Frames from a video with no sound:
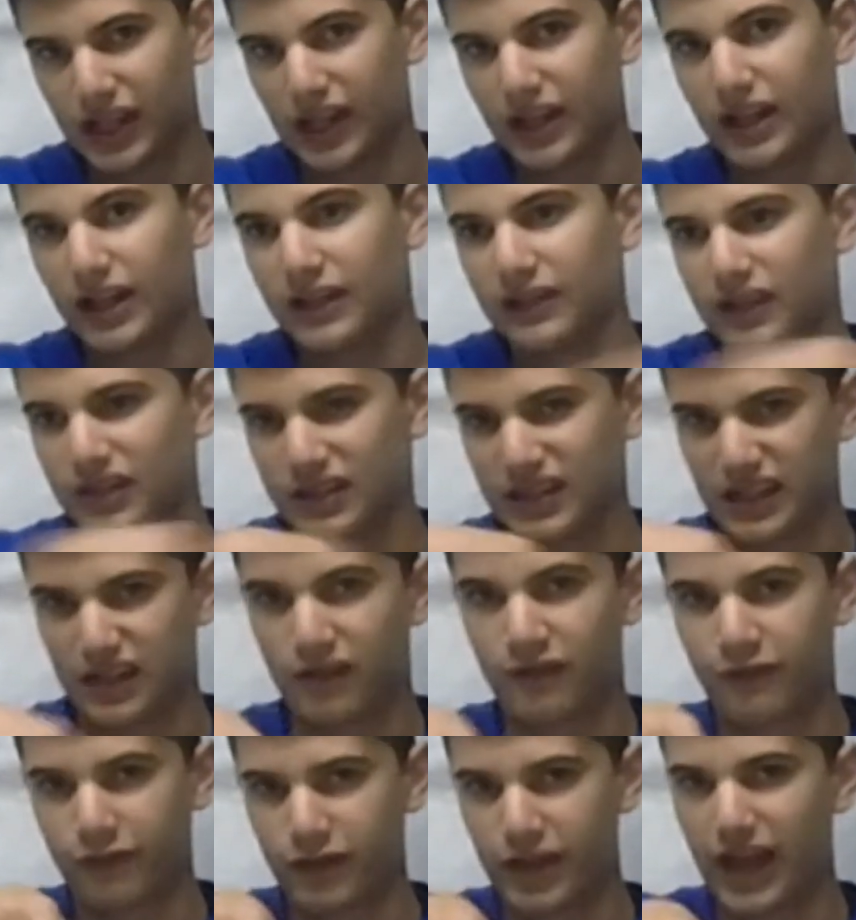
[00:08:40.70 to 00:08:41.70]
that you don't want to spend
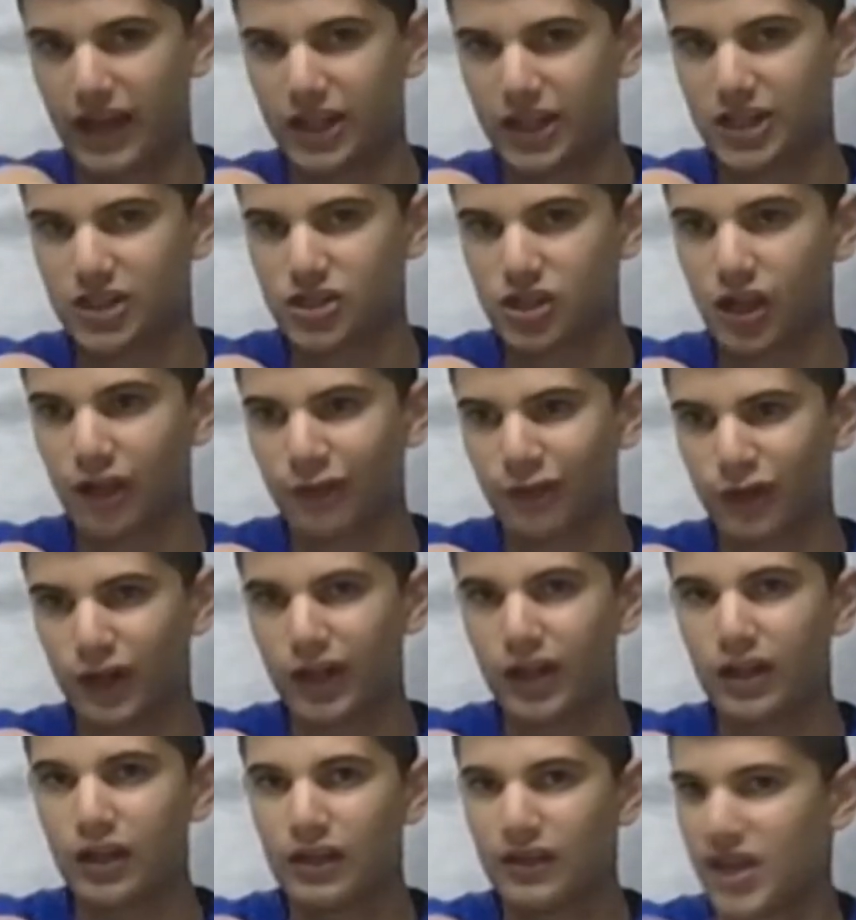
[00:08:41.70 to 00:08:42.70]
money for it, that would actually
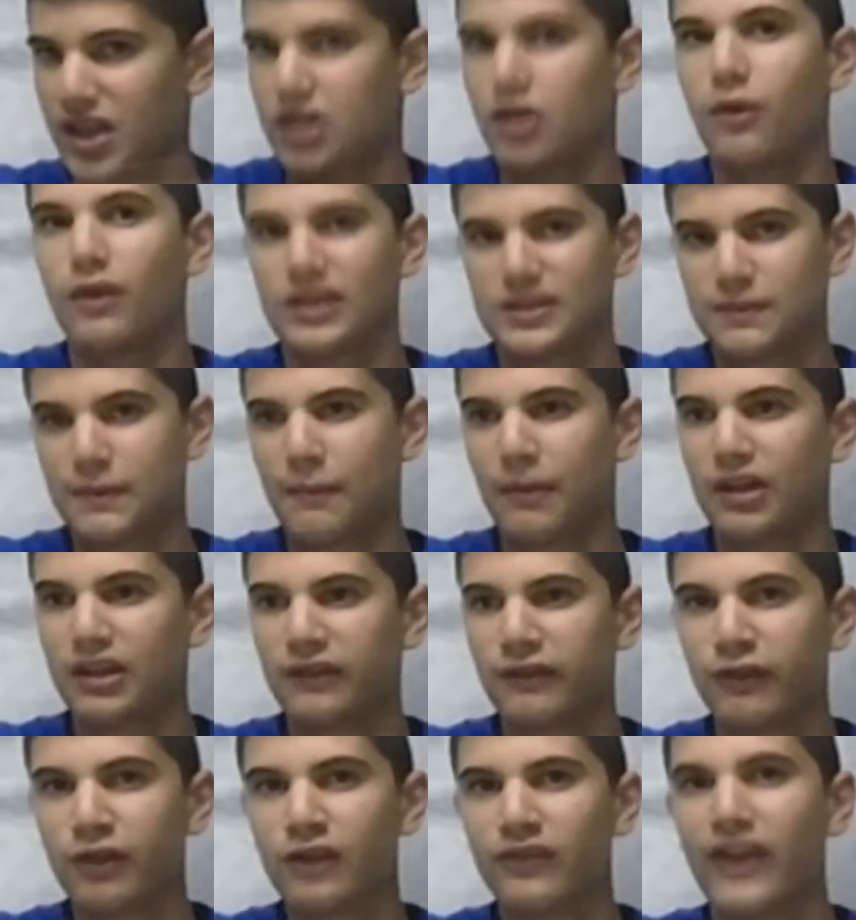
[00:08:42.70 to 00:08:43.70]
be a good idea. So
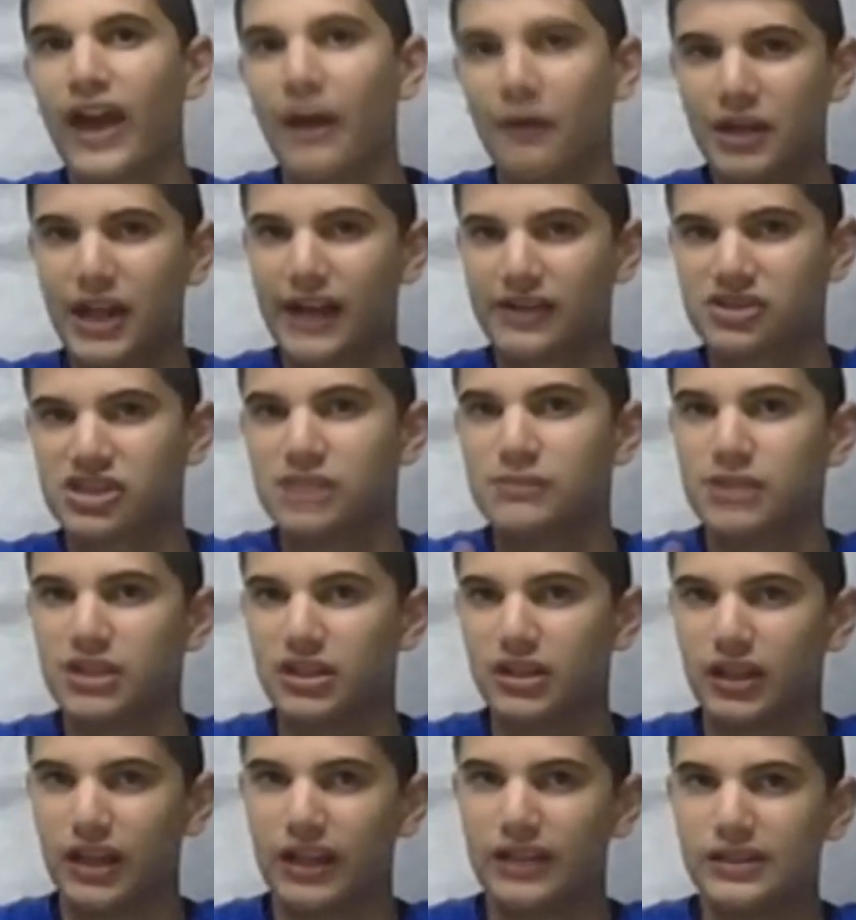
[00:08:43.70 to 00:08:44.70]
download Mac OS
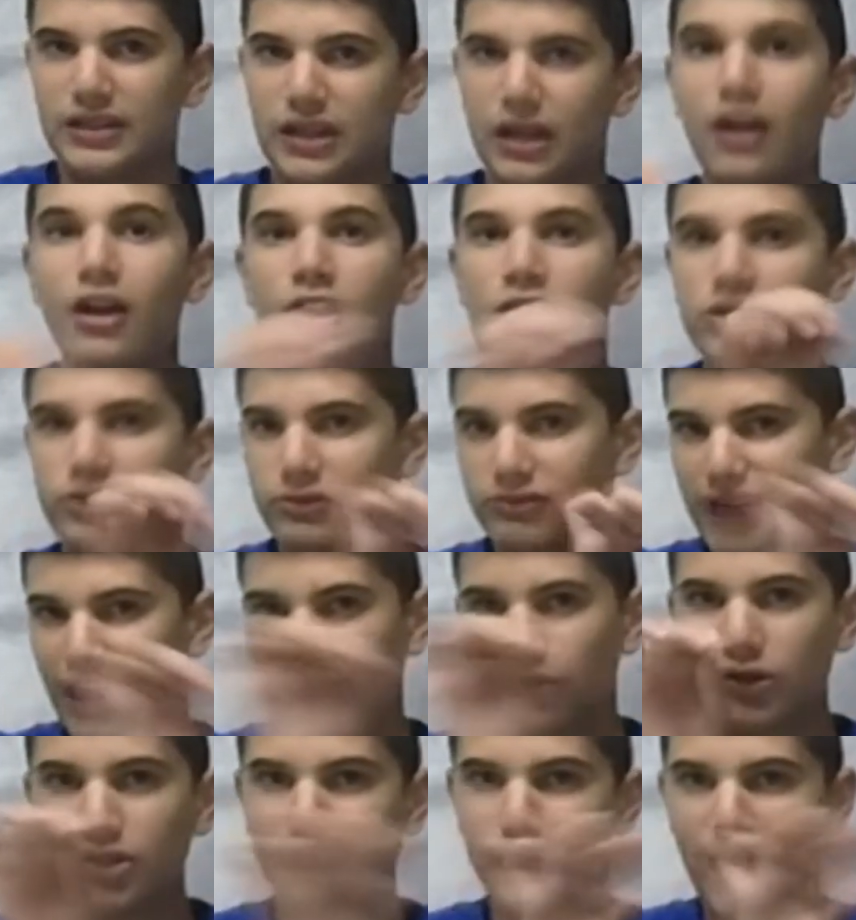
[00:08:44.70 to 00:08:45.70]
on your Acer
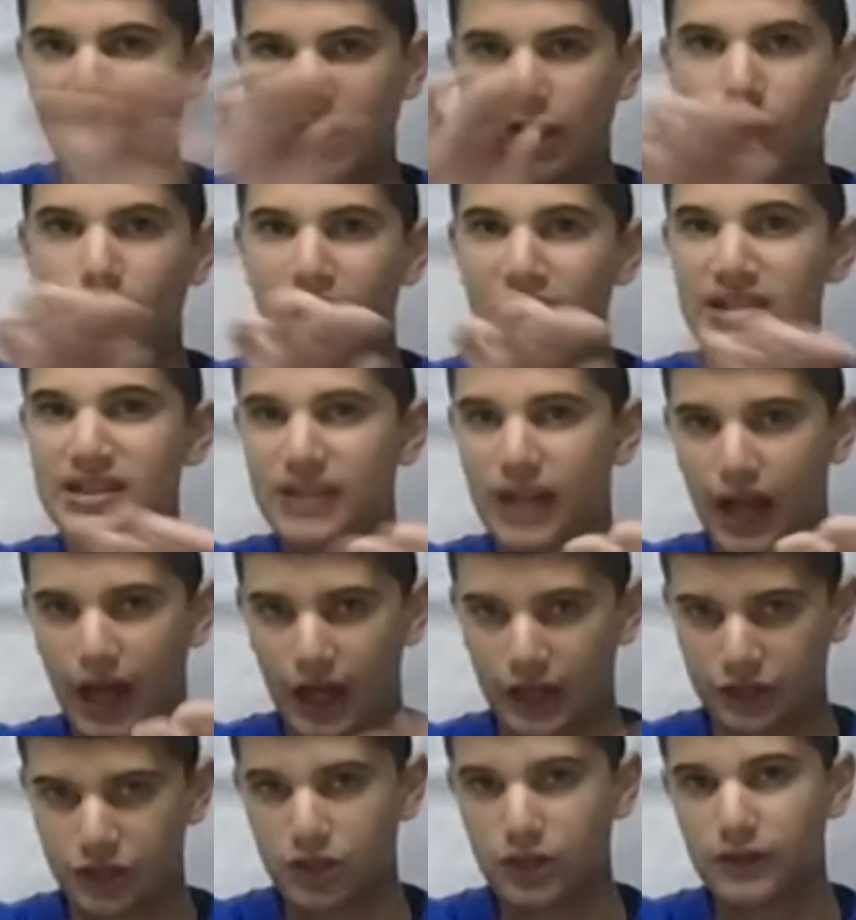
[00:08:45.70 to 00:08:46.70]
Aspire E15,
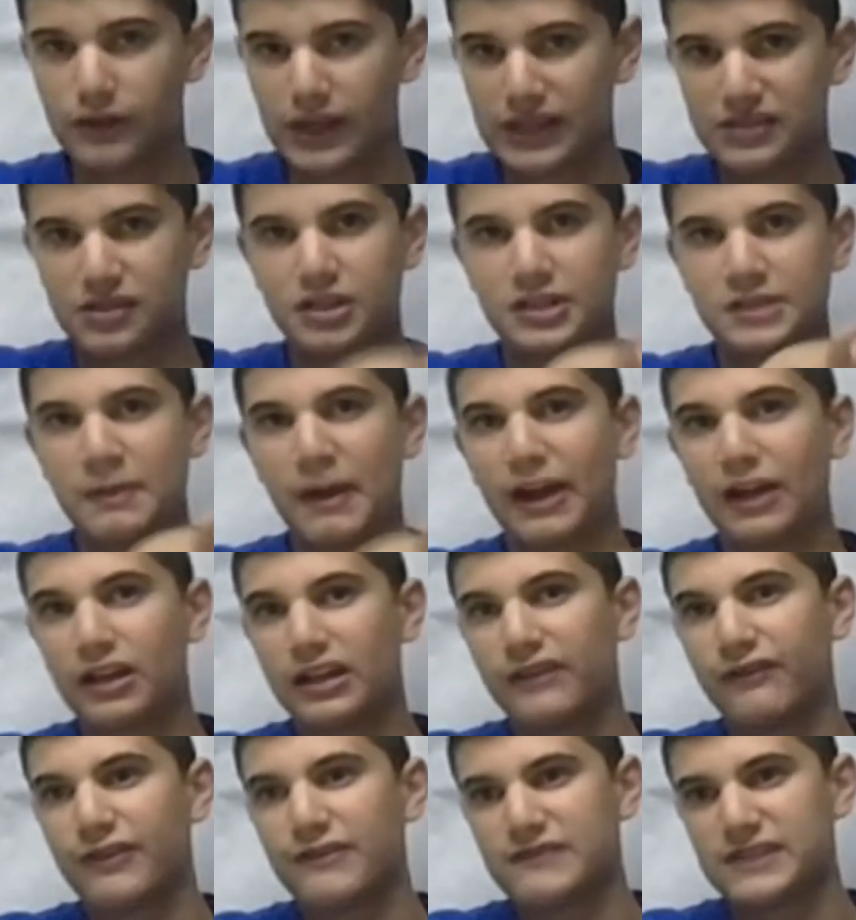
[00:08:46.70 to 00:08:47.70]
install it, and then
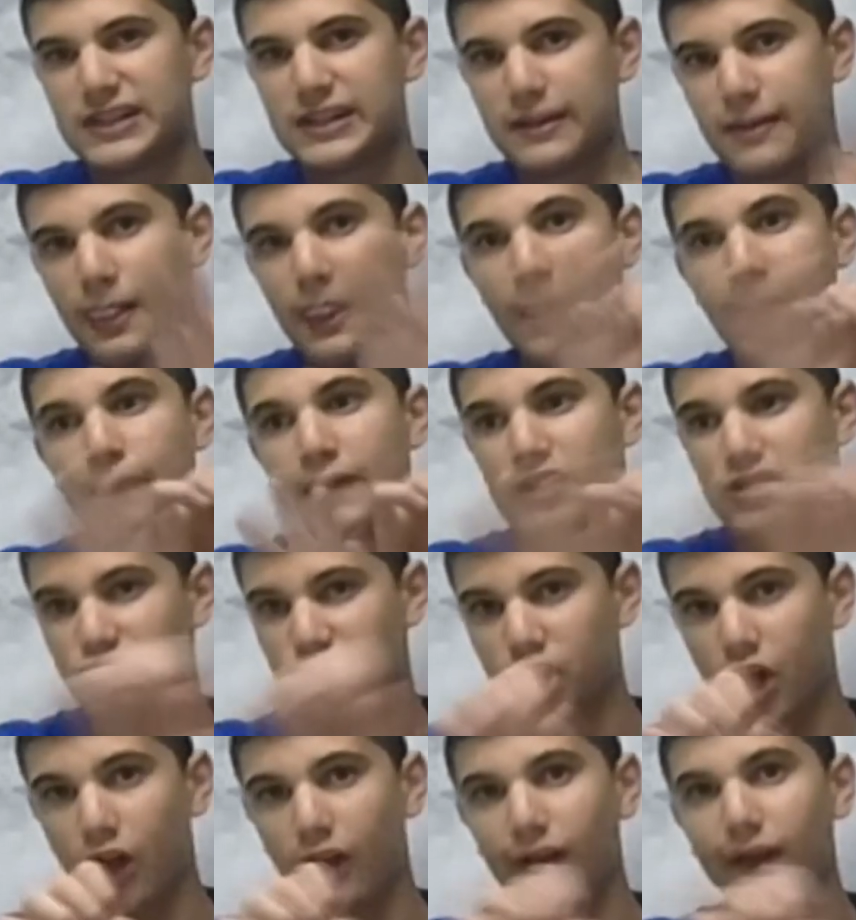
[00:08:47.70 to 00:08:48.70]
boom, that's it. And then
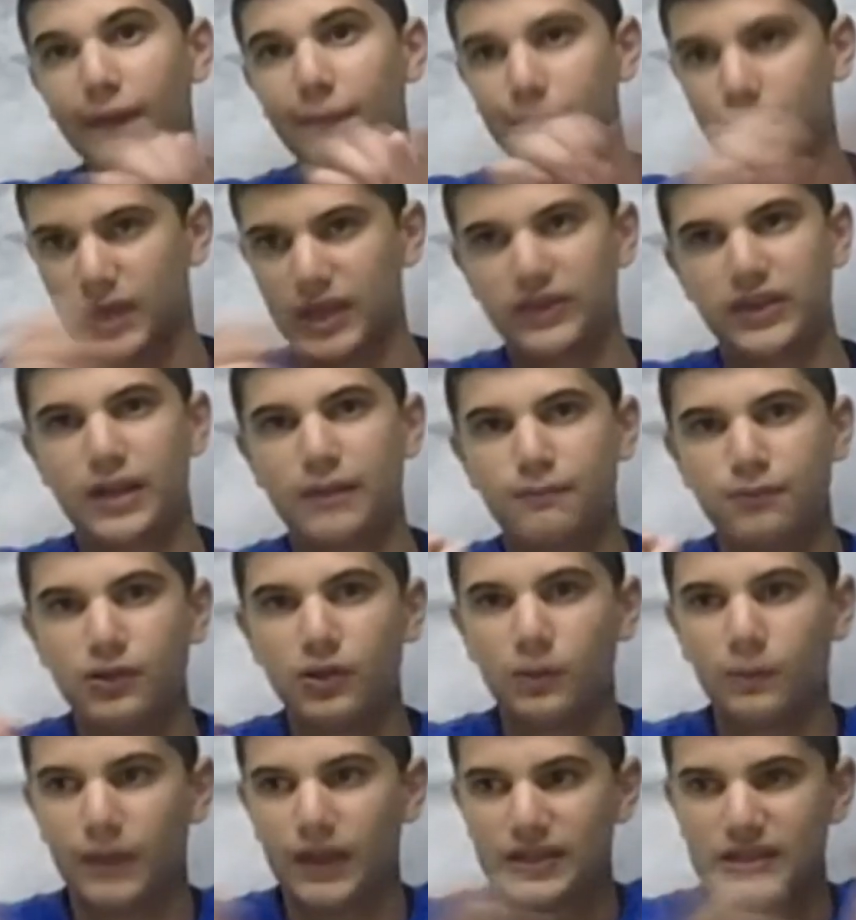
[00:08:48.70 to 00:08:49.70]
you got Sony Vegas,
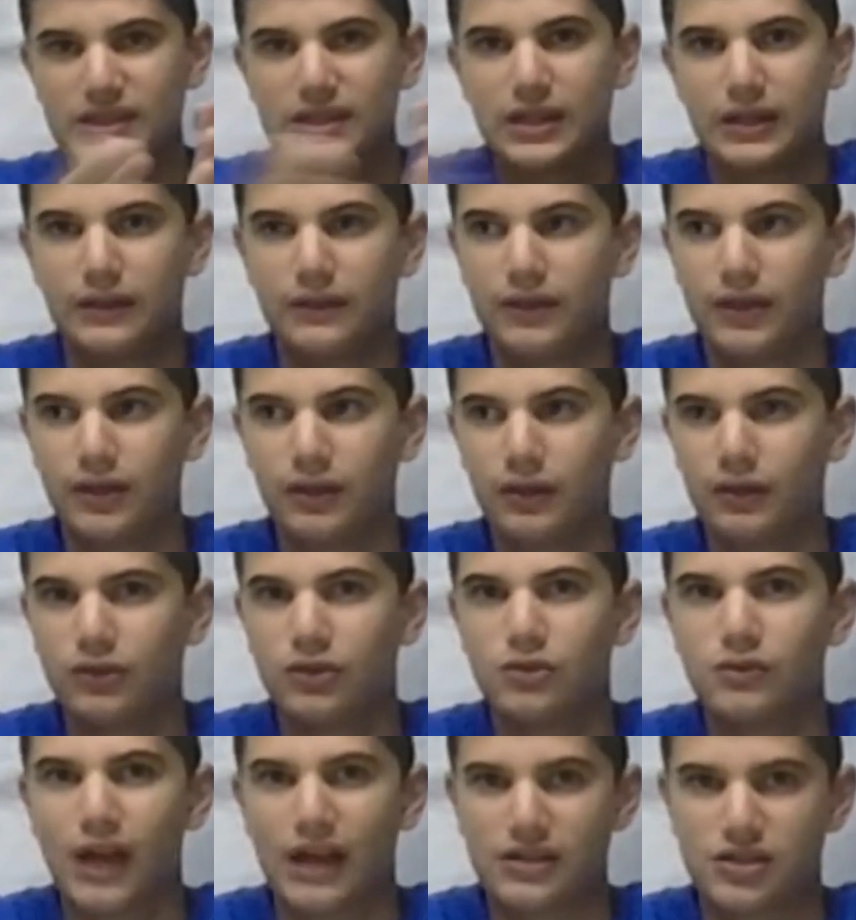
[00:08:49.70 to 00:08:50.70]
and you got
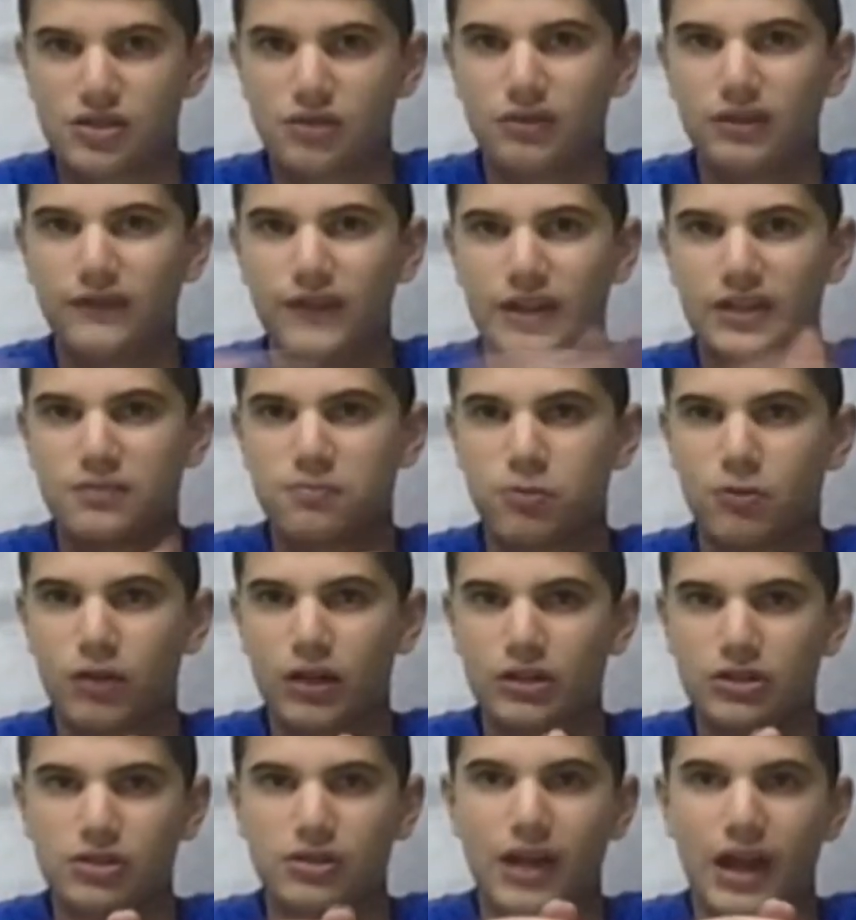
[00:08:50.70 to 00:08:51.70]
iMovie, which is
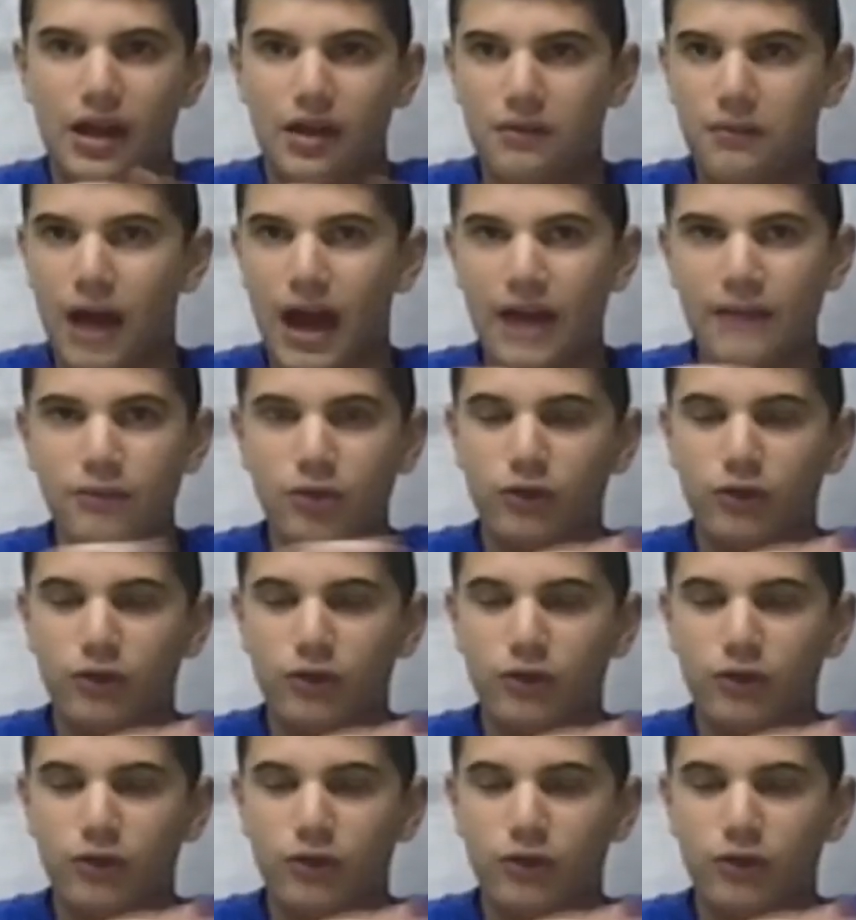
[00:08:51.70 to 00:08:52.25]
good, but